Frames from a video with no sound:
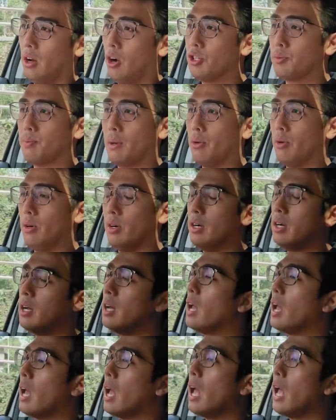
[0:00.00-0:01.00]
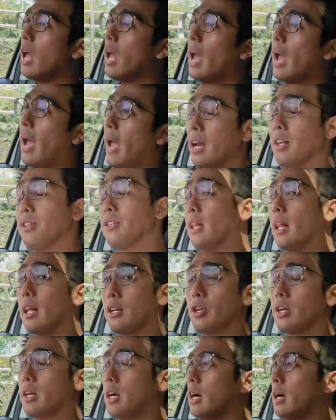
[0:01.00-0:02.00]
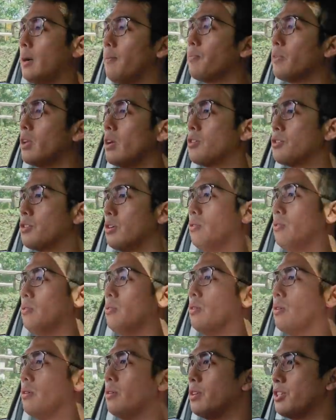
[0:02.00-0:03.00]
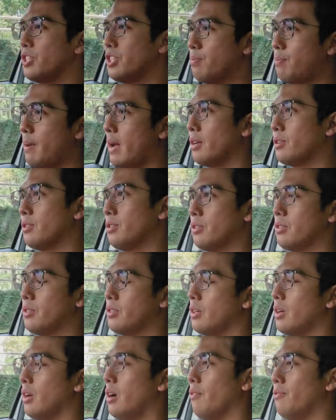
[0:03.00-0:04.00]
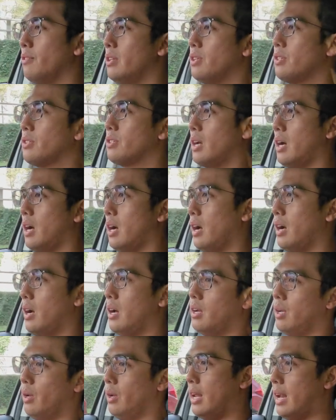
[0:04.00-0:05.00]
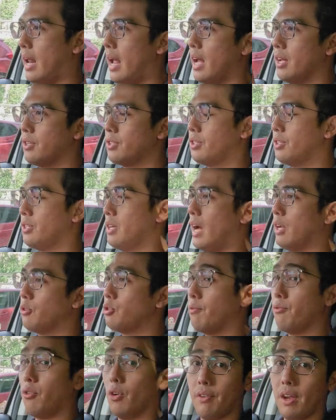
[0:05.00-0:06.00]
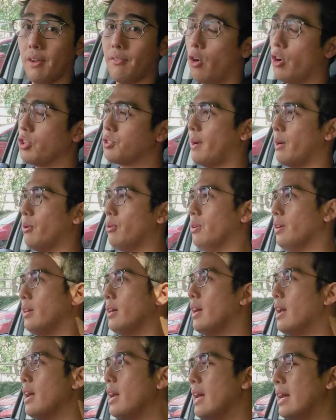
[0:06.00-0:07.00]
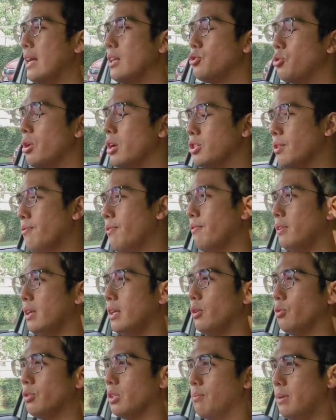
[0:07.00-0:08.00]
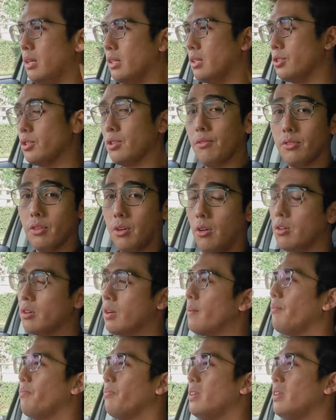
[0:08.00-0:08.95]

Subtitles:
horsepower and it's an electric car. So the specs of this car, it has 145 horsepower, 350 Newton meters of torque.